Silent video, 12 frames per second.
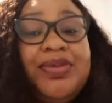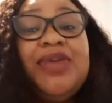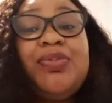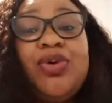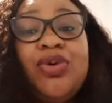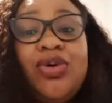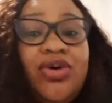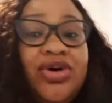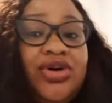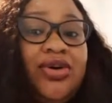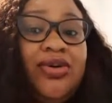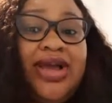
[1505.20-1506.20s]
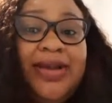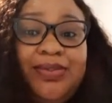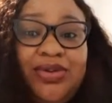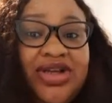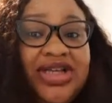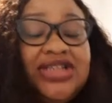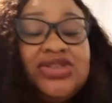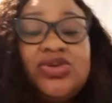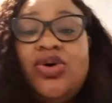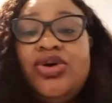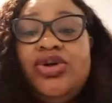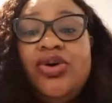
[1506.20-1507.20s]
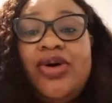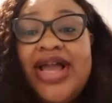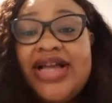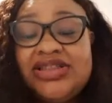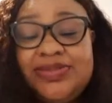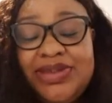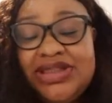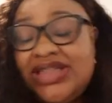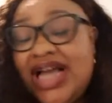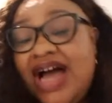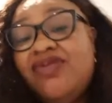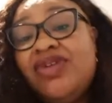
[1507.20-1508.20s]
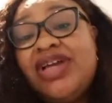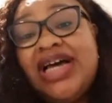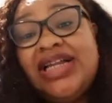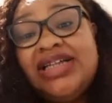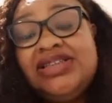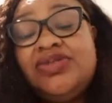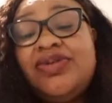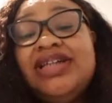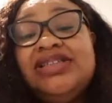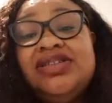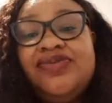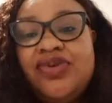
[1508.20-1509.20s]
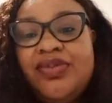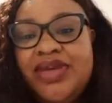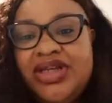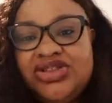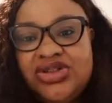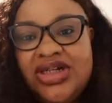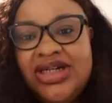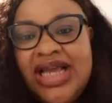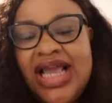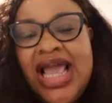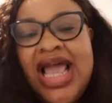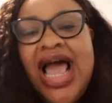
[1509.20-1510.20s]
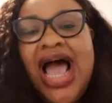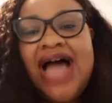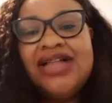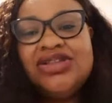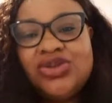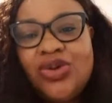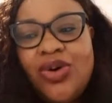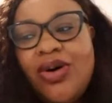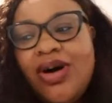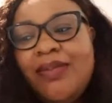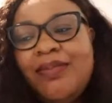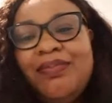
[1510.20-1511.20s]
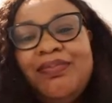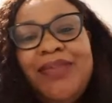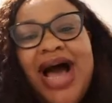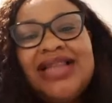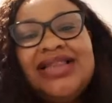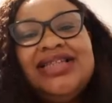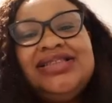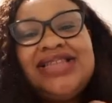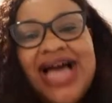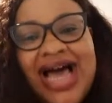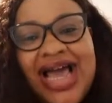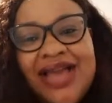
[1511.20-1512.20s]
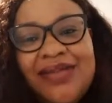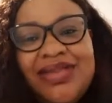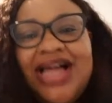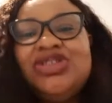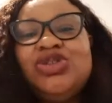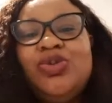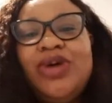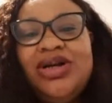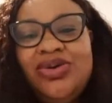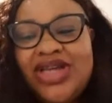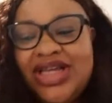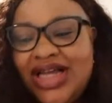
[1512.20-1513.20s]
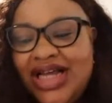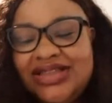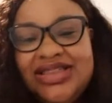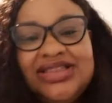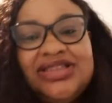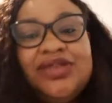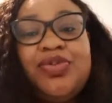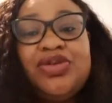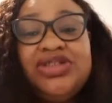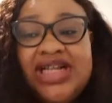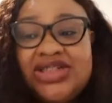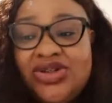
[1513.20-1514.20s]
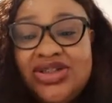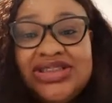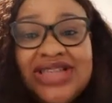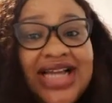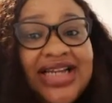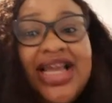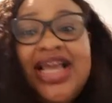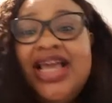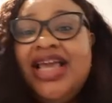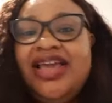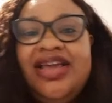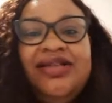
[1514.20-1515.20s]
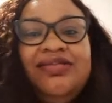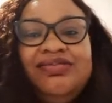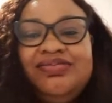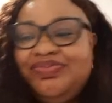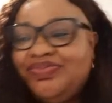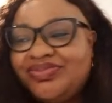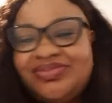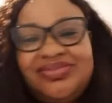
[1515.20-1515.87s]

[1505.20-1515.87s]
people or your employees or your experts haven't gathered the right information. And so at the time that you were looking at this, the projection said in